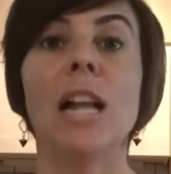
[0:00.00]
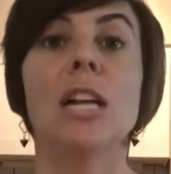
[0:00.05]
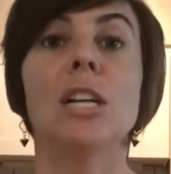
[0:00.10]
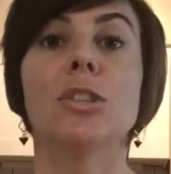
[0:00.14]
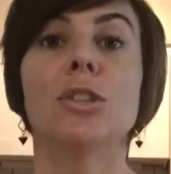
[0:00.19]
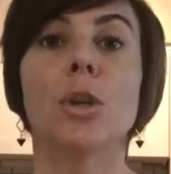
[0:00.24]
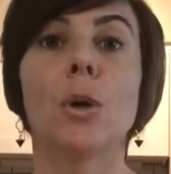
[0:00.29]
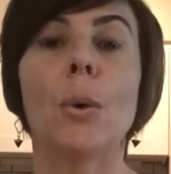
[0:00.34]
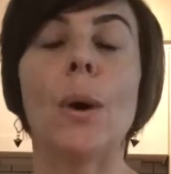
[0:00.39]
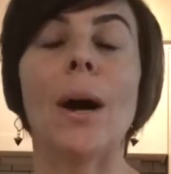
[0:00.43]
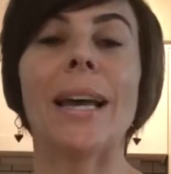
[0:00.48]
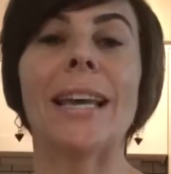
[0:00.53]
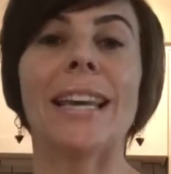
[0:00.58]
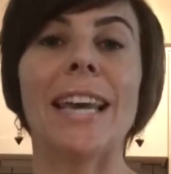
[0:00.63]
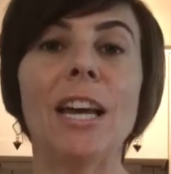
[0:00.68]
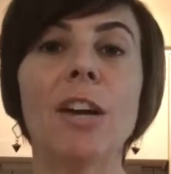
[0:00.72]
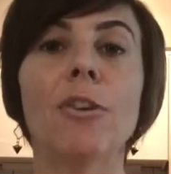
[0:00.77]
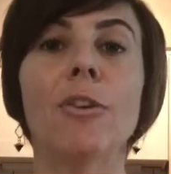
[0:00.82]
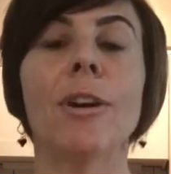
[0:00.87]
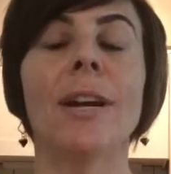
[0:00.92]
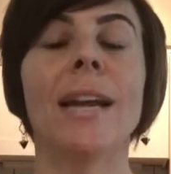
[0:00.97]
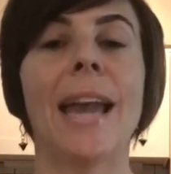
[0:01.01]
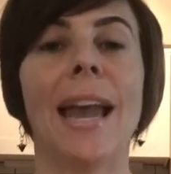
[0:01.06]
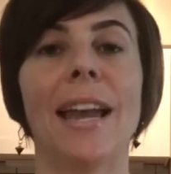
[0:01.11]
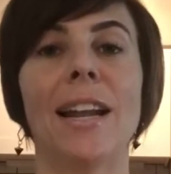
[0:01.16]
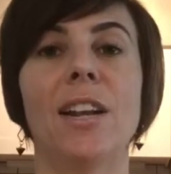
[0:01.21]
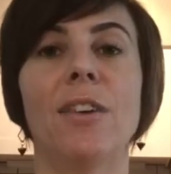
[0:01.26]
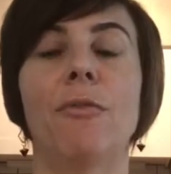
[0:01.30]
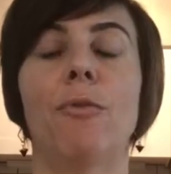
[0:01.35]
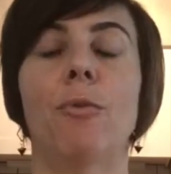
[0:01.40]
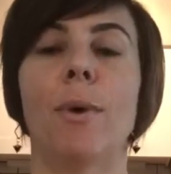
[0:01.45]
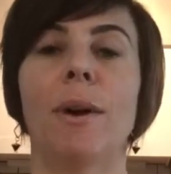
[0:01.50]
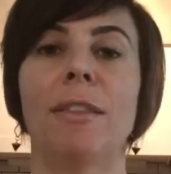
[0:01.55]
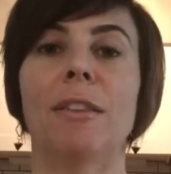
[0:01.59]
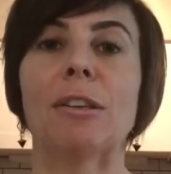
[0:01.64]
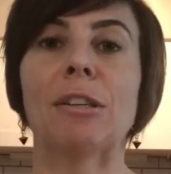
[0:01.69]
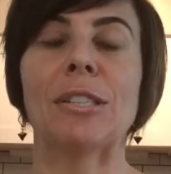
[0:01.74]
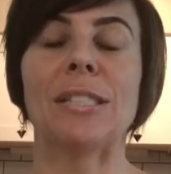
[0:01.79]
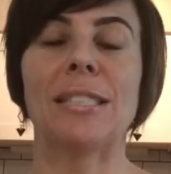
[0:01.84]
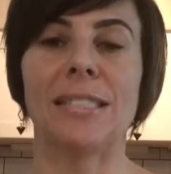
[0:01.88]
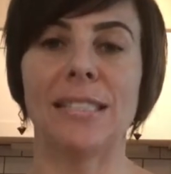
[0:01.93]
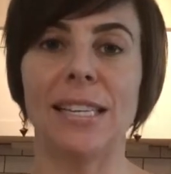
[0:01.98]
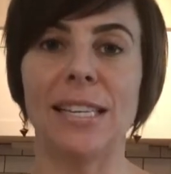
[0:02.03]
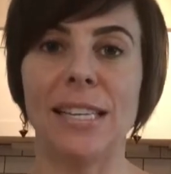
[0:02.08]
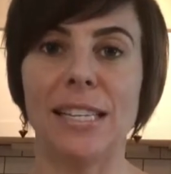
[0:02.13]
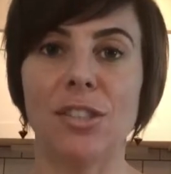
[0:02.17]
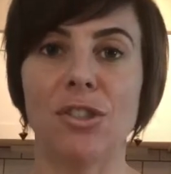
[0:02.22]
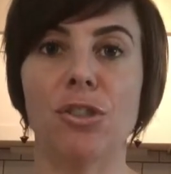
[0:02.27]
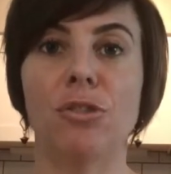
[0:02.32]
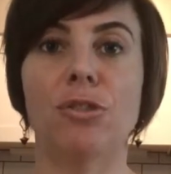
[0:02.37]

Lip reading: So get creative with your seeds.